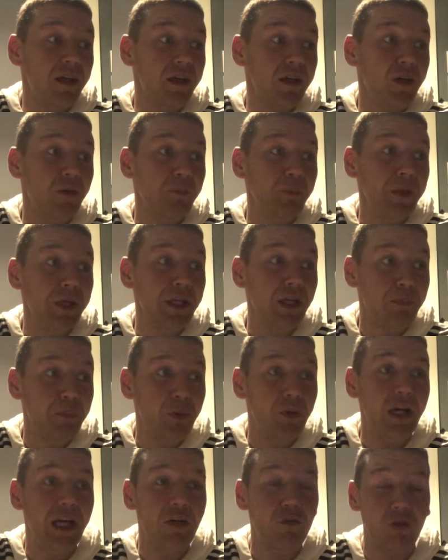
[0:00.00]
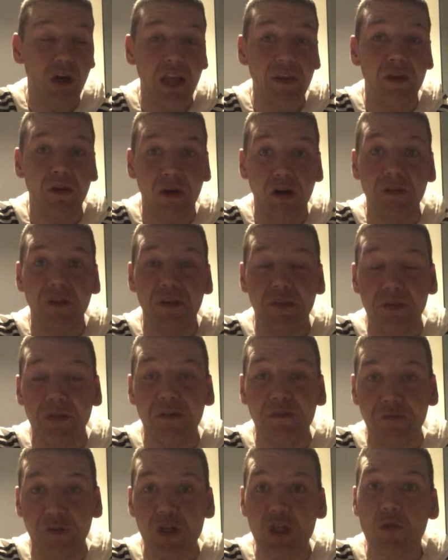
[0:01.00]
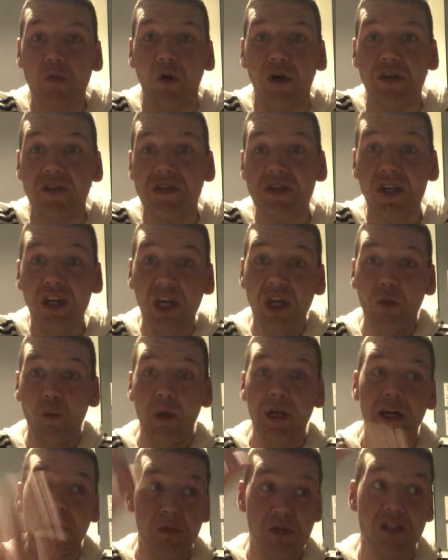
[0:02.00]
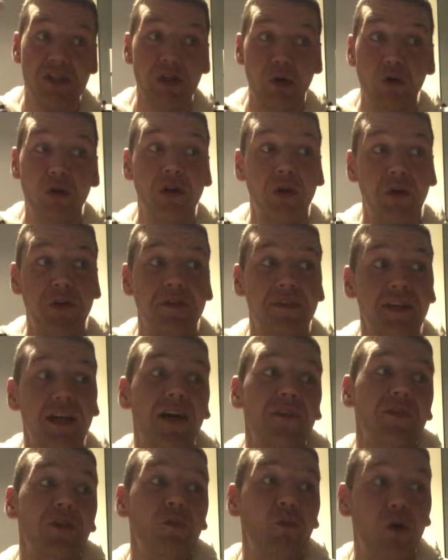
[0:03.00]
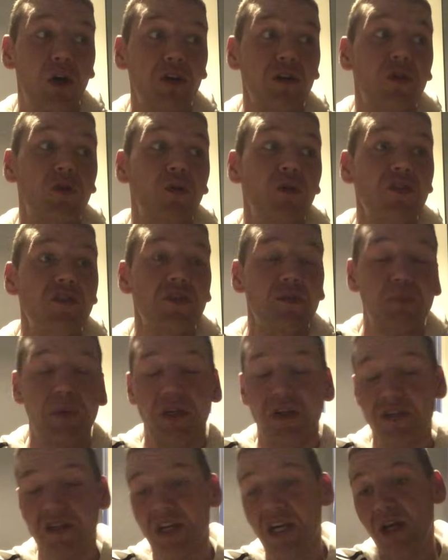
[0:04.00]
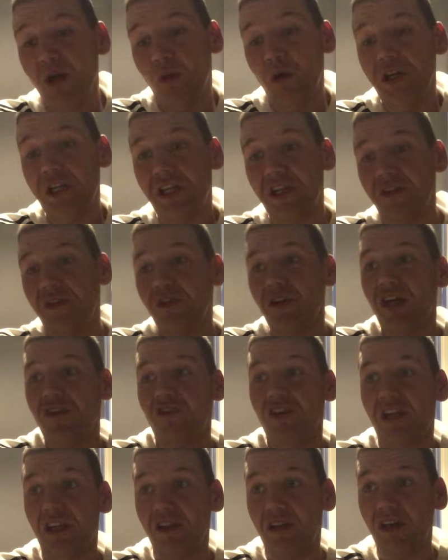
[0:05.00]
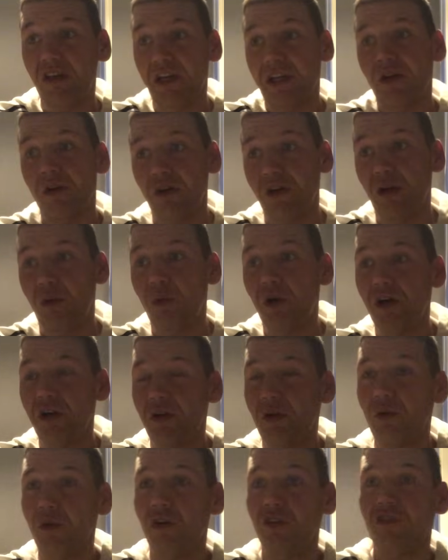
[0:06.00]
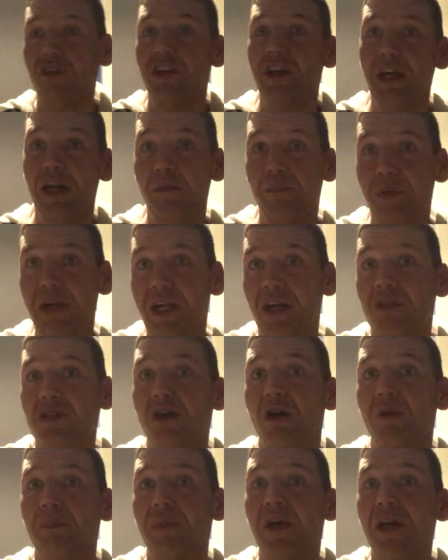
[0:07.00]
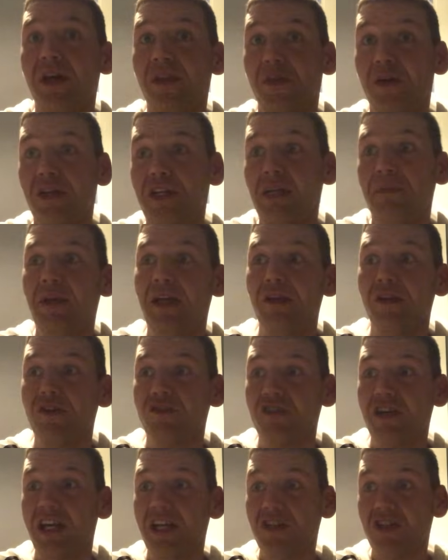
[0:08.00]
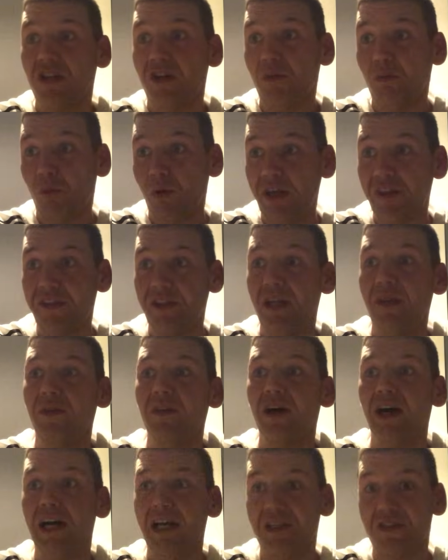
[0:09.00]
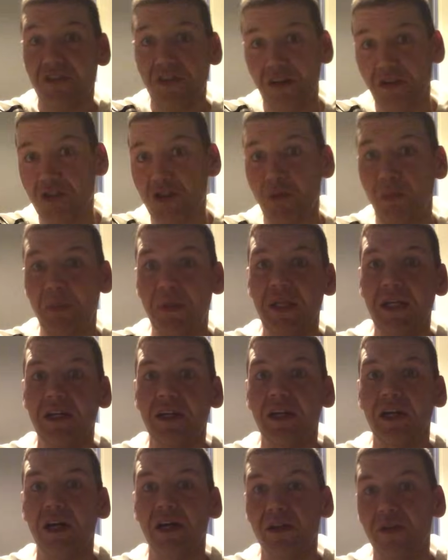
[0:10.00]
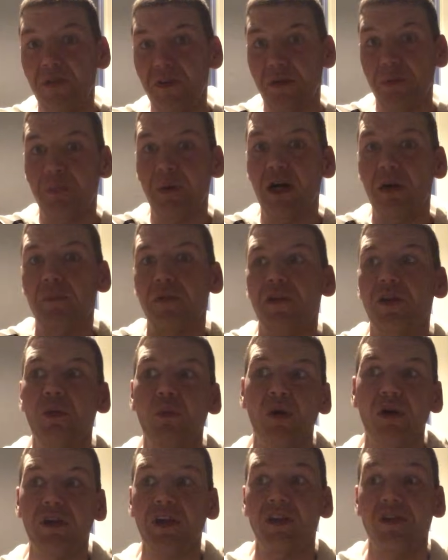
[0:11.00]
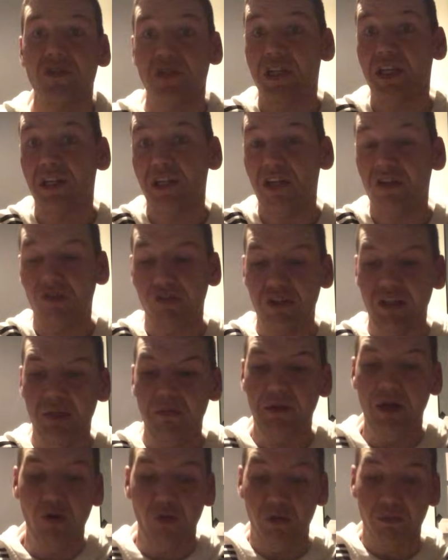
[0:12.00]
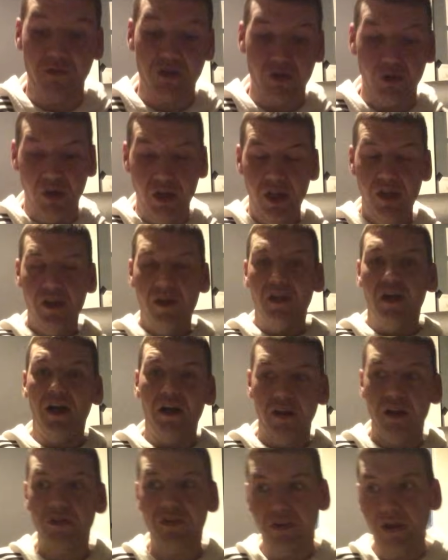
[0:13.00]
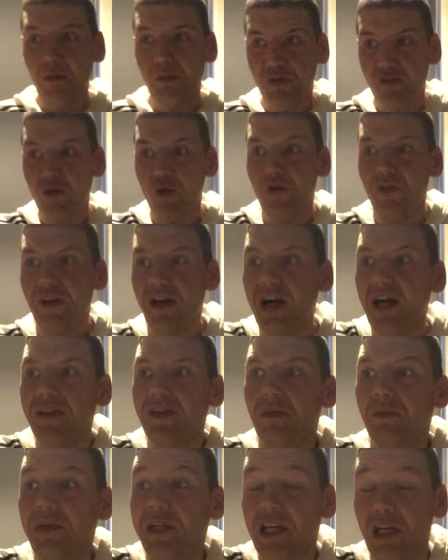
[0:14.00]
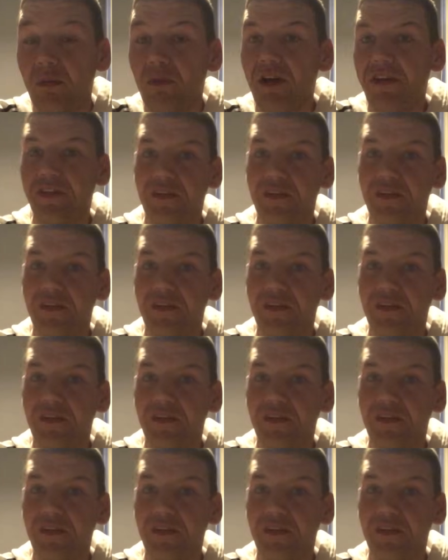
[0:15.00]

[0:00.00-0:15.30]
complaint I put in, other than the first ones when I was still contacting work coaches, because what you can do is you can click on a work coach and it brings up their email address, and within that it's their superior and the department they work in, so you can actually email them. So I was doing that to begin with